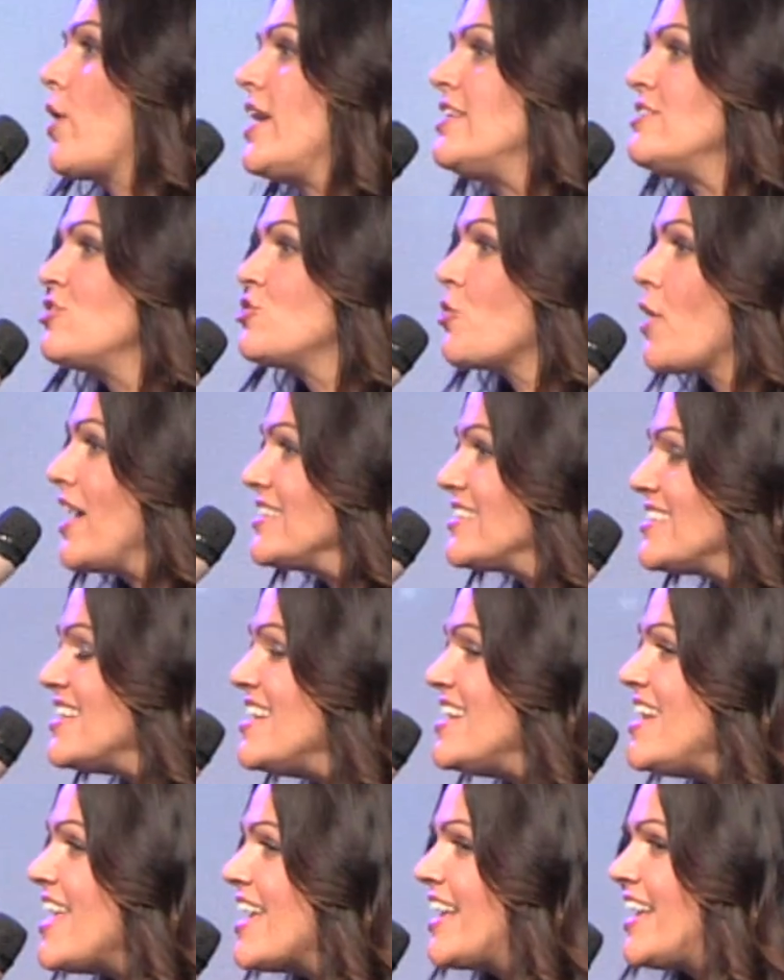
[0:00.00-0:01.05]
He's graced
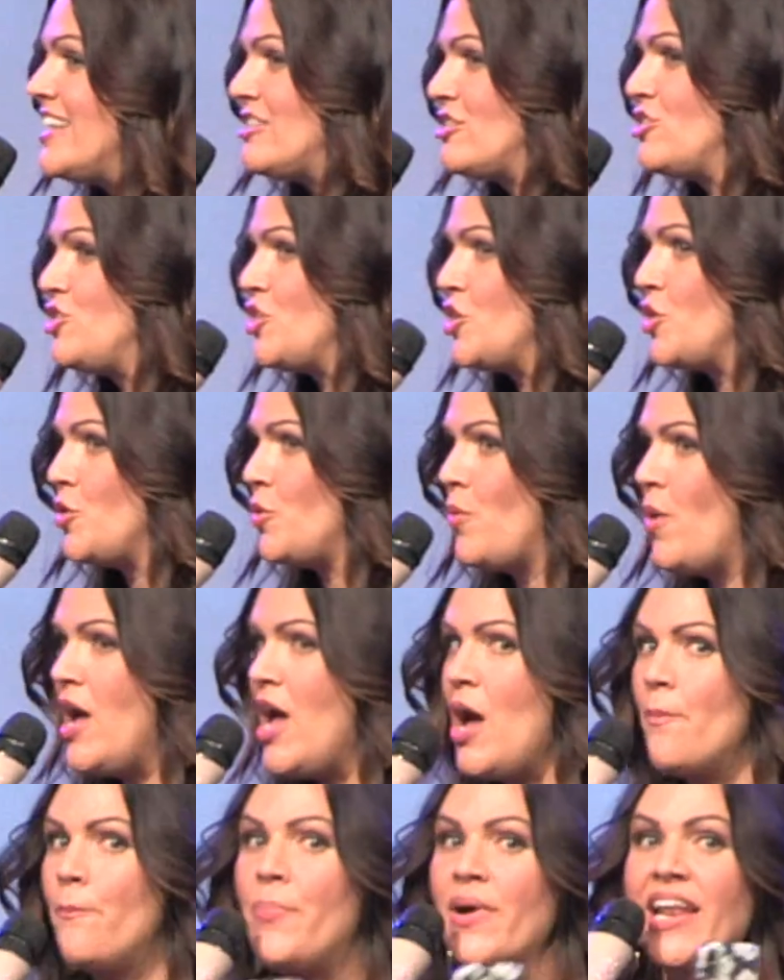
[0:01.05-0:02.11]
Nikki to do,
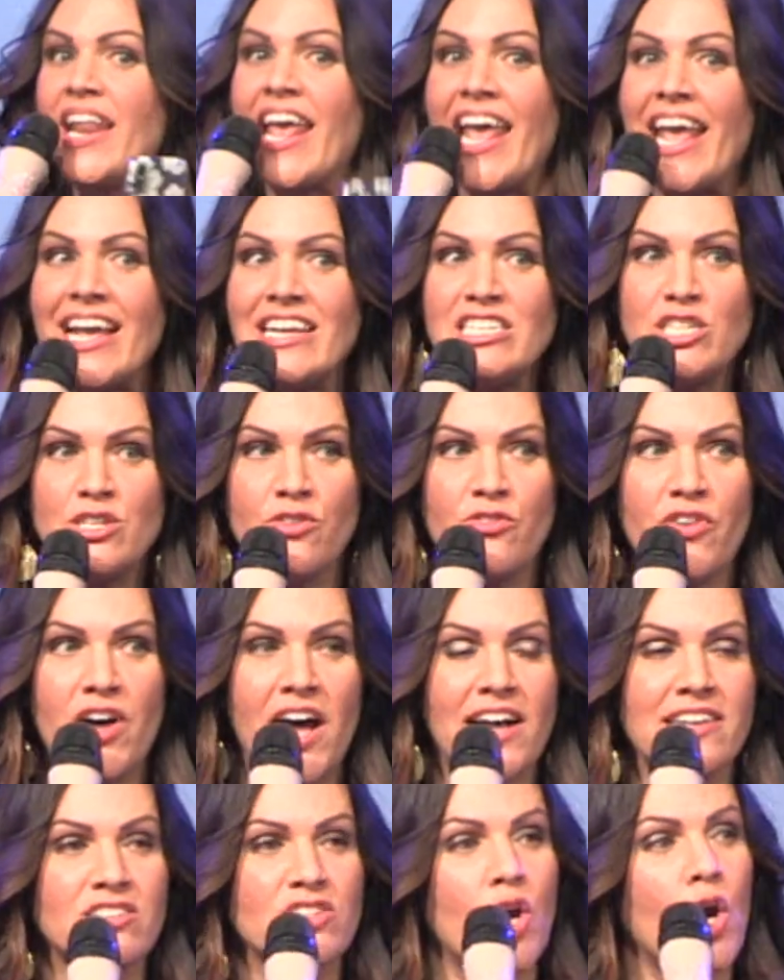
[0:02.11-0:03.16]
but each of
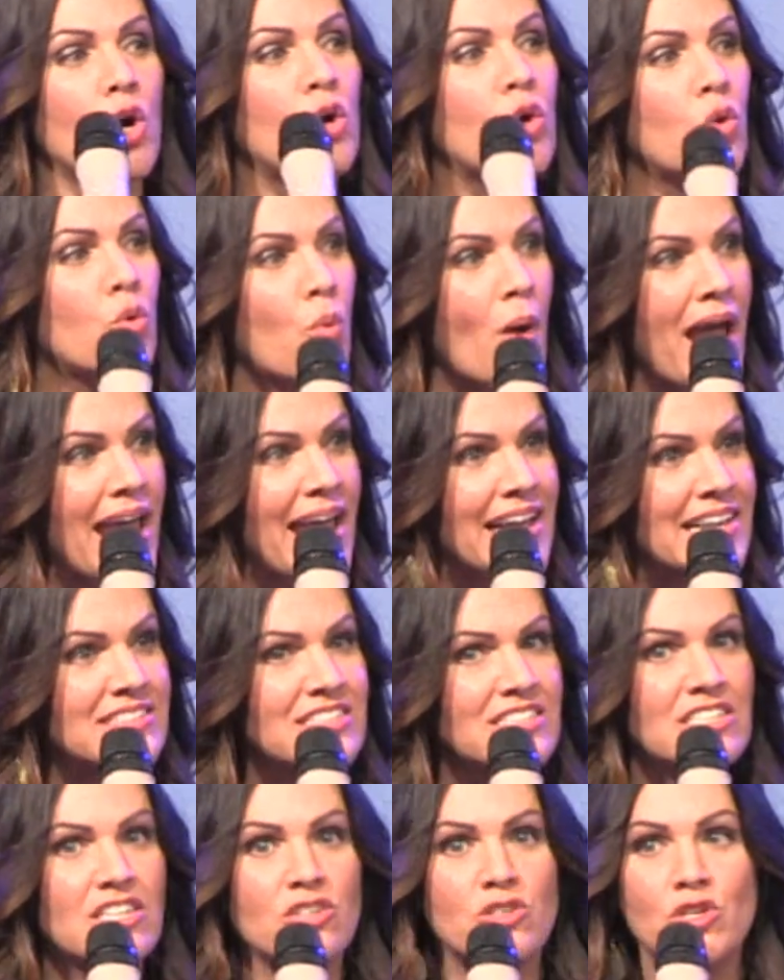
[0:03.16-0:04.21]
us are
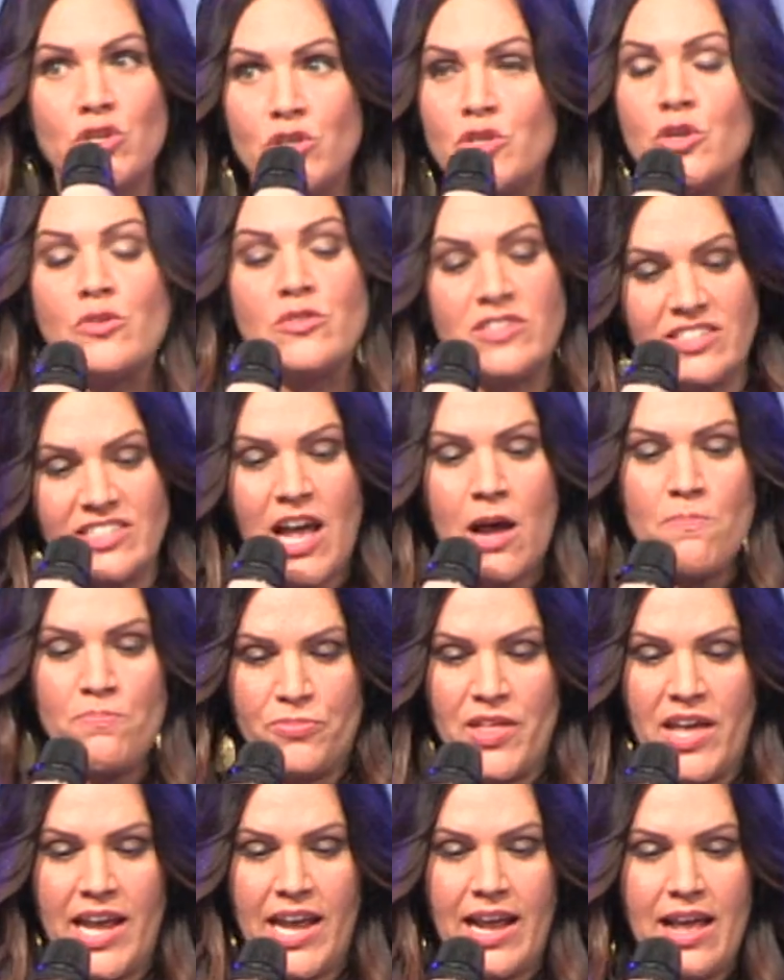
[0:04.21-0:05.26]
graced to do
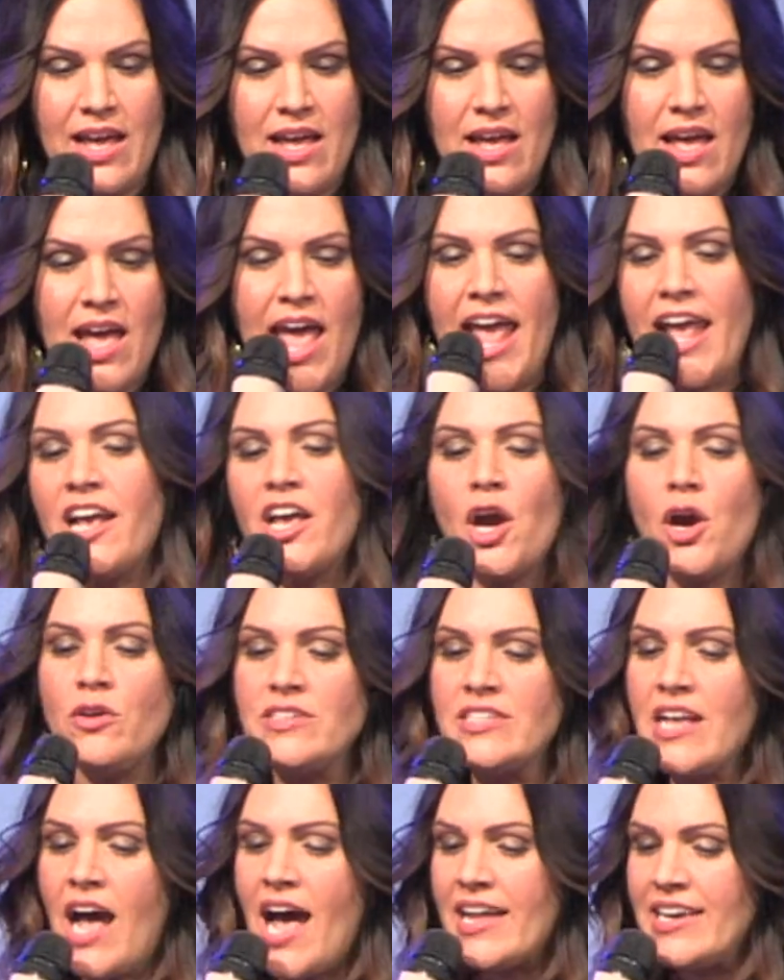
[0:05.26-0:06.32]
something. It
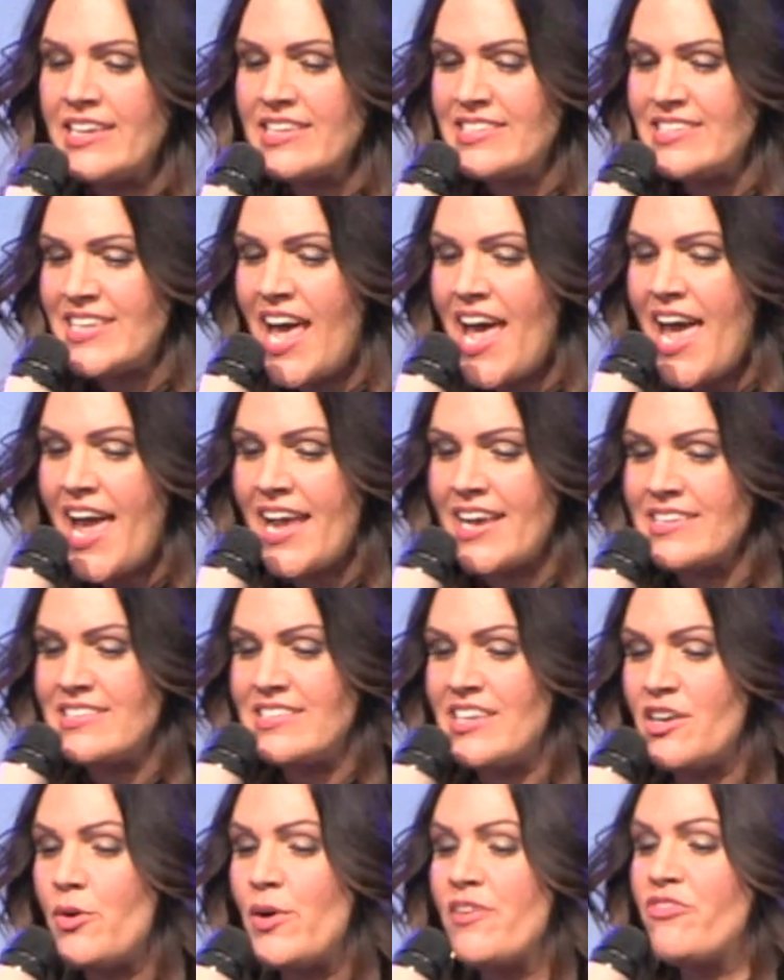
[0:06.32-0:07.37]
goes on to say
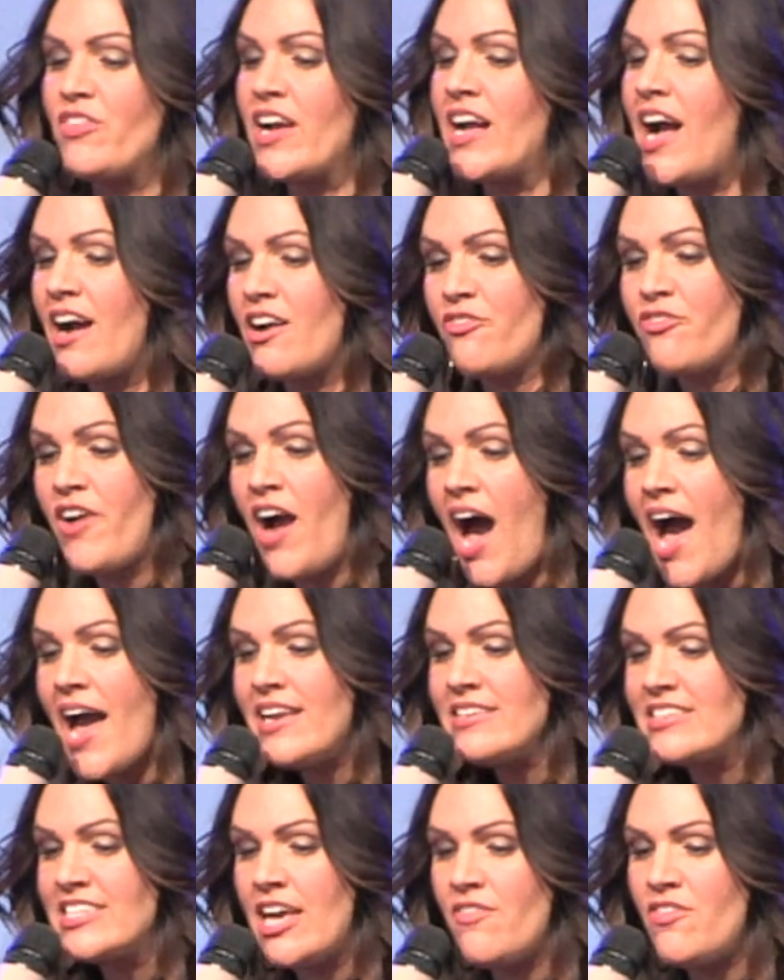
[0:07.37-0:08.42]
so if, the, if God
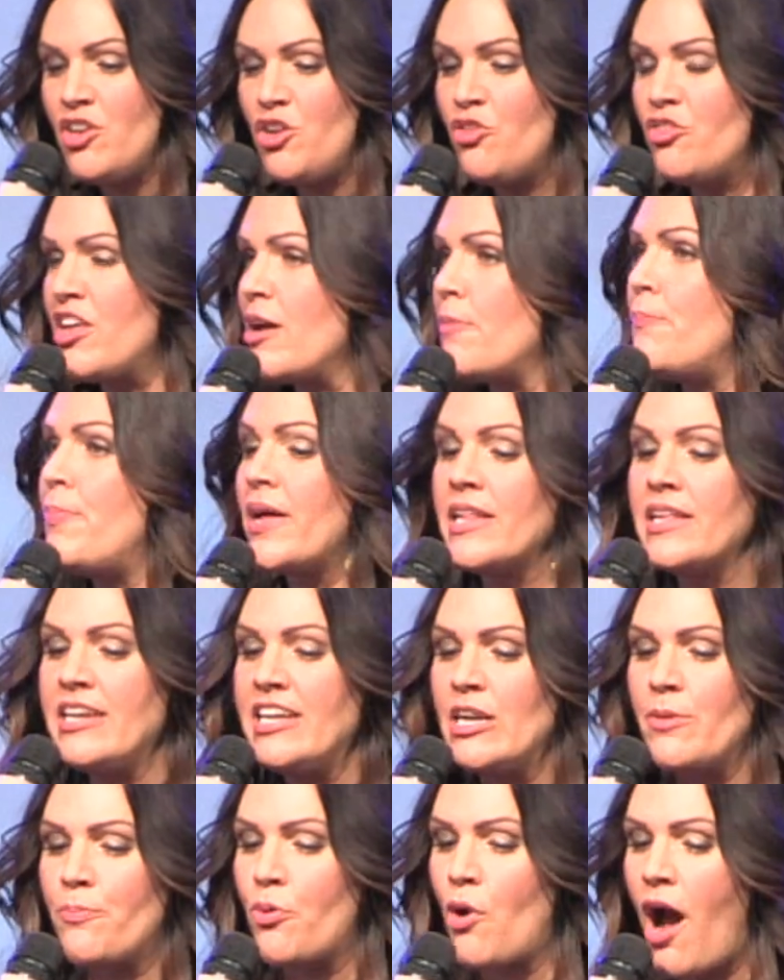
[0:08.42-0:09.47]
has given you the ability
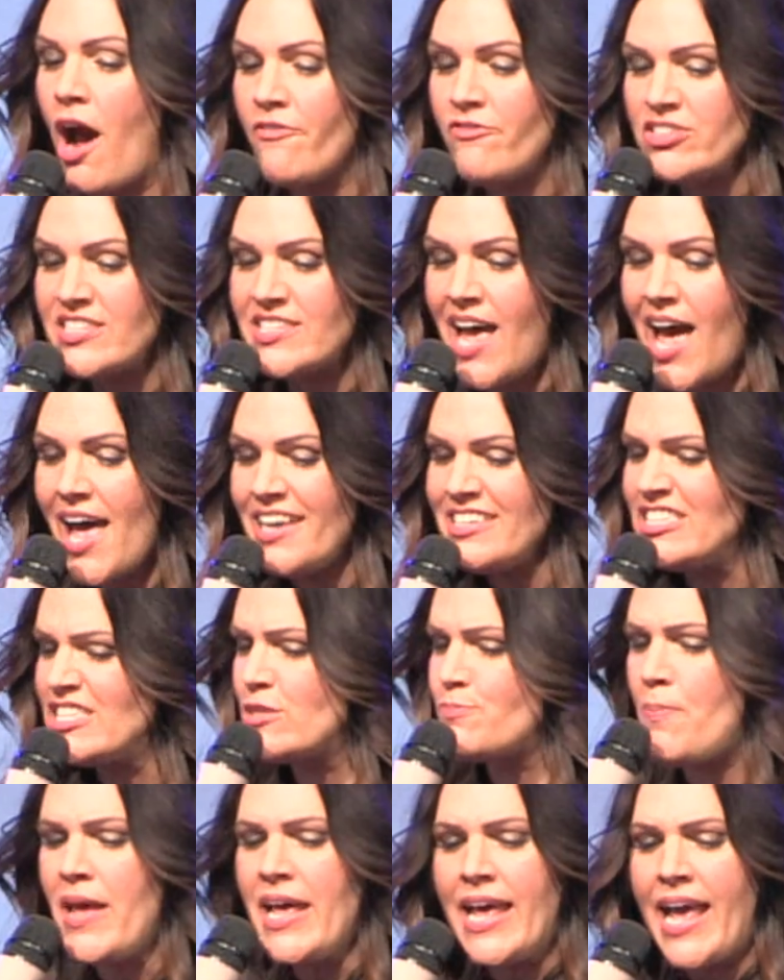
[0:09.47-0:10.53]
to prophesy,
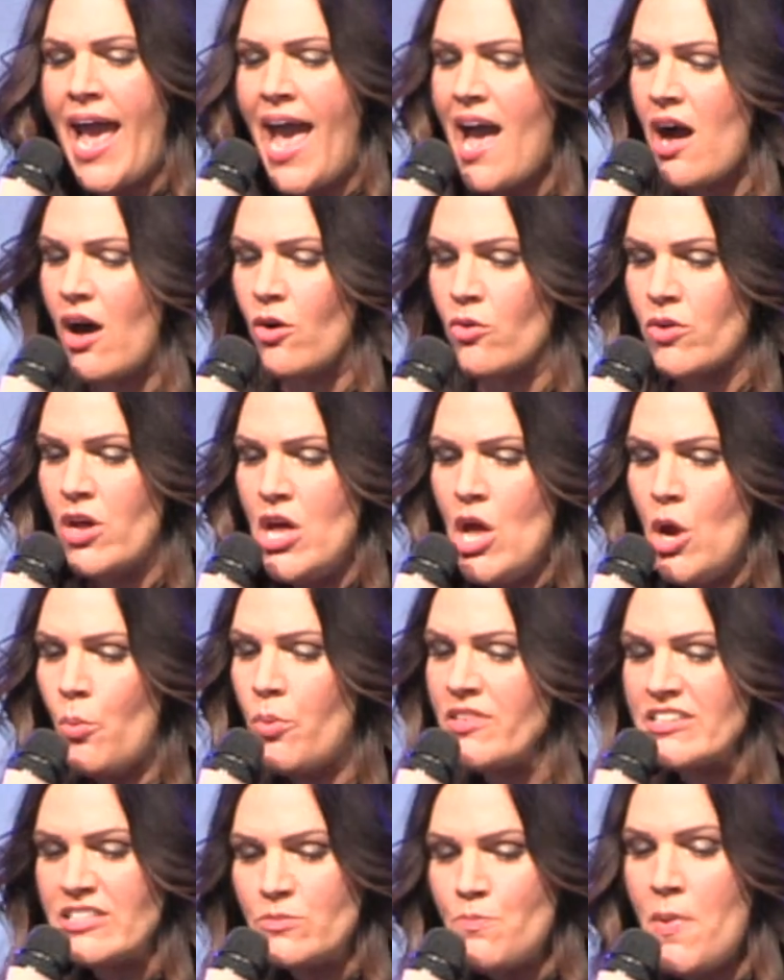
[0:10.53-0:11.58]
speak out
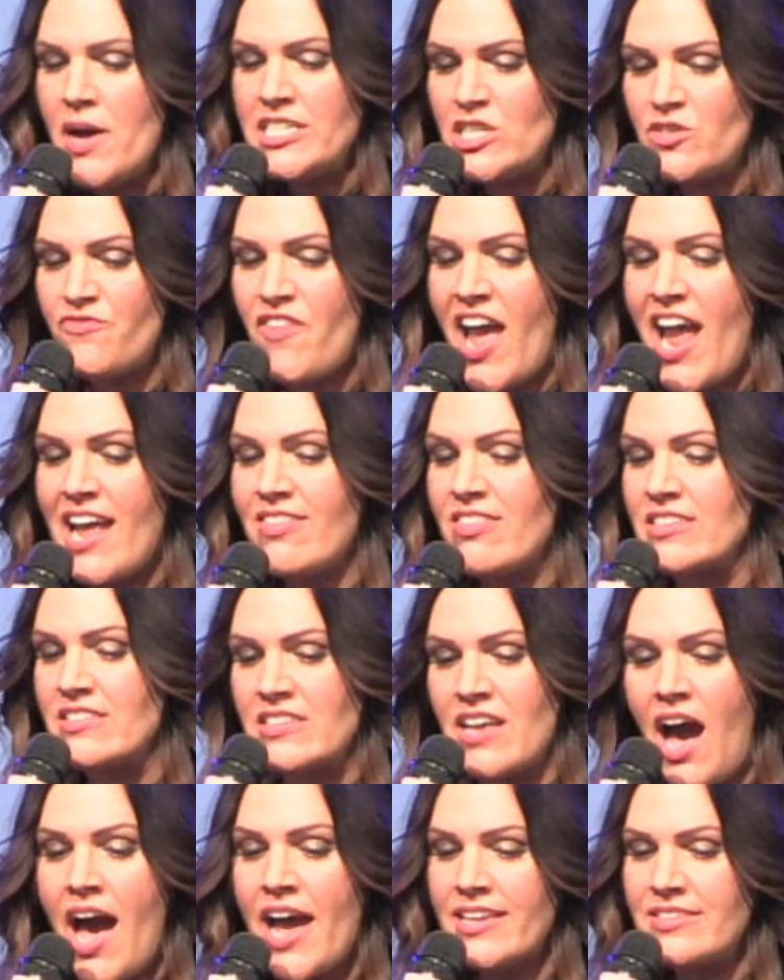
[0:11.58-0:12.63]
with as much faith as
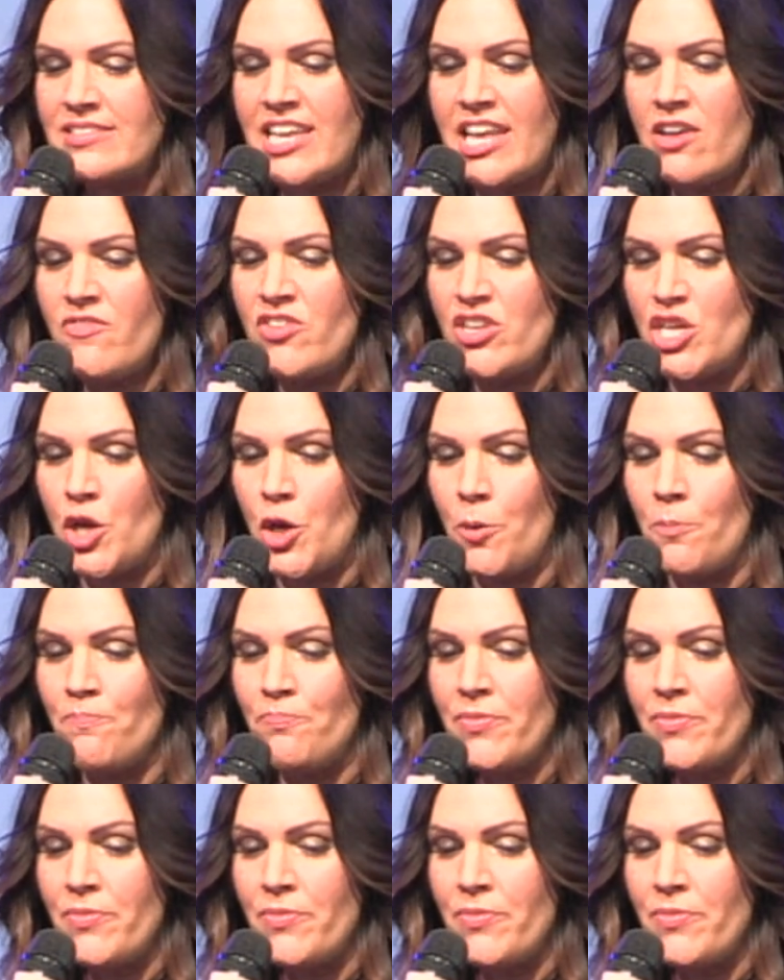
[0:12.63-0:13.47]
God has given you.